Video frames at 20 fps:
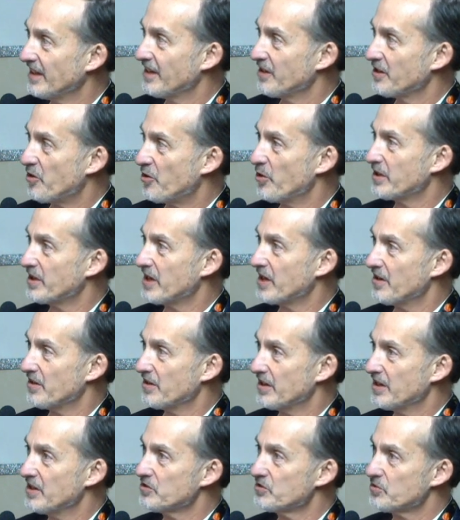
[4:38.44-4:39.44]
going down
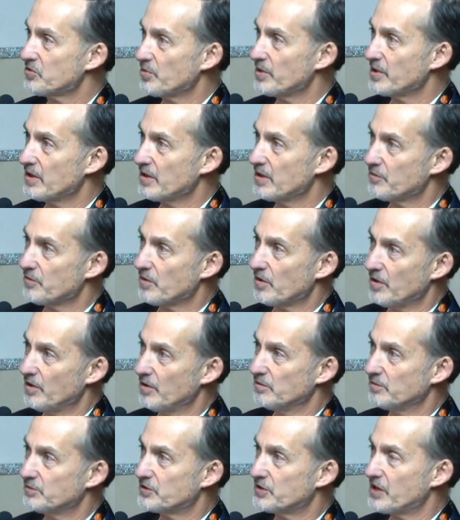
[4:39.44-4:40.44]
in history
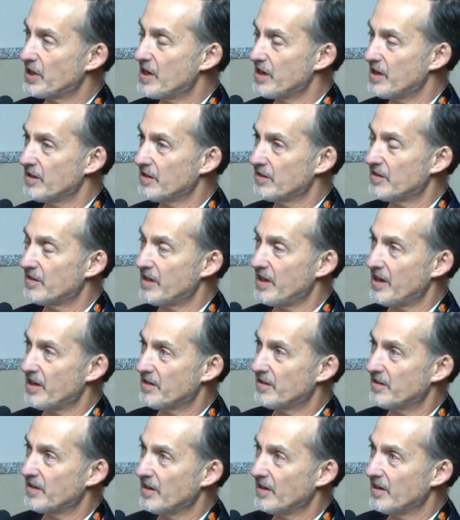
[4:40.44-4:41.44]
of saying
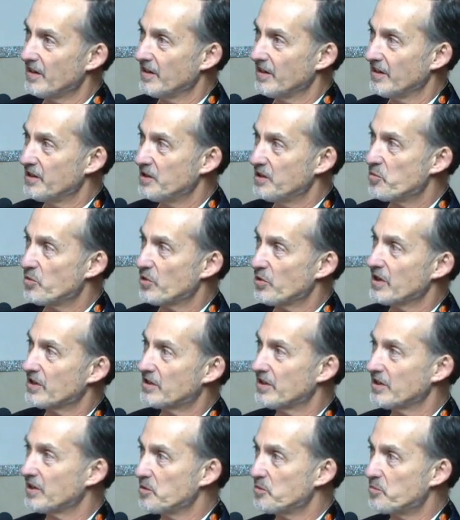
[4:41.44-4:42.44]
that he
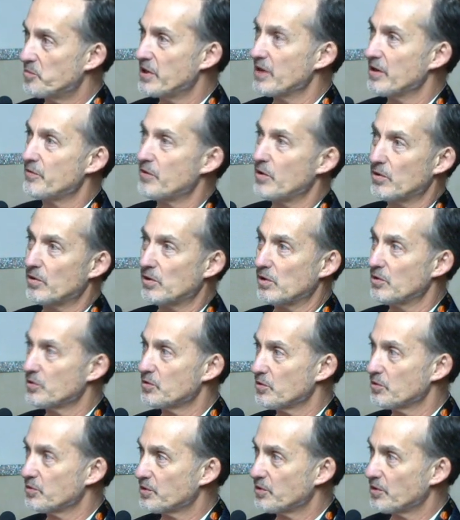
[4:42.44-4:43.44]
predicted that PFO
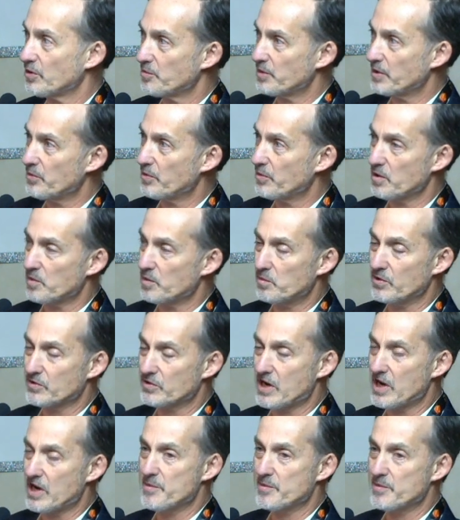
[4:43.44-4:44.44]
closure was going to be one of the most
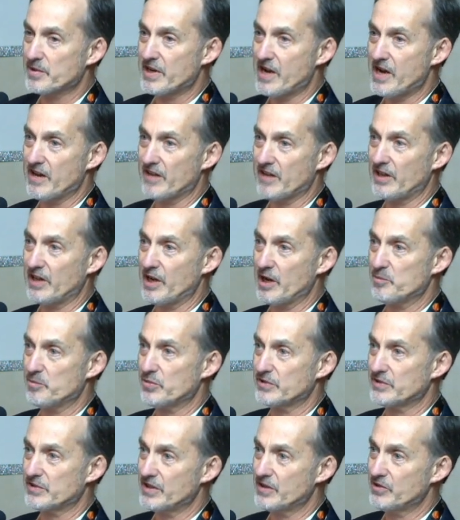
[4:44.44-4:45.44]
common cath lab
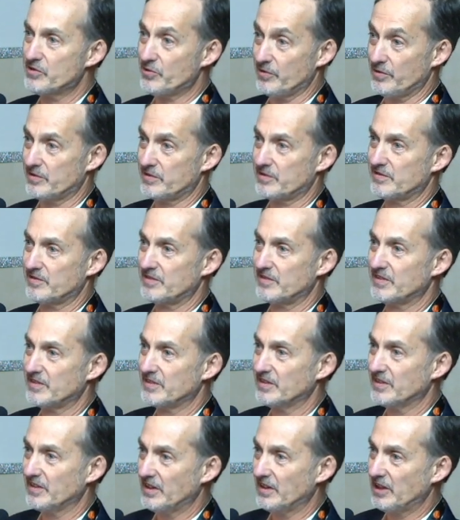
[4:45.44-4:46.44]
procedures
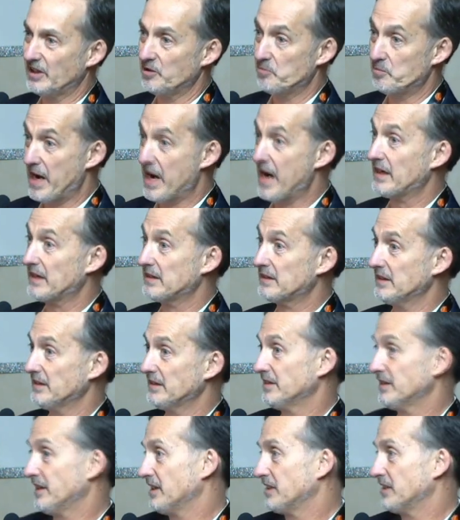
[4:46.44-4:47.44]
back
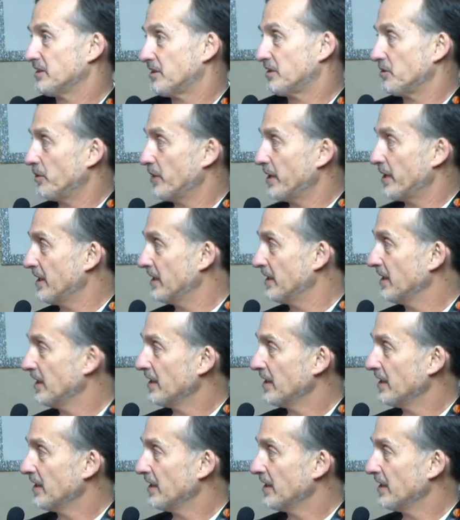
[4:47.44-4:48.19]
then. That's the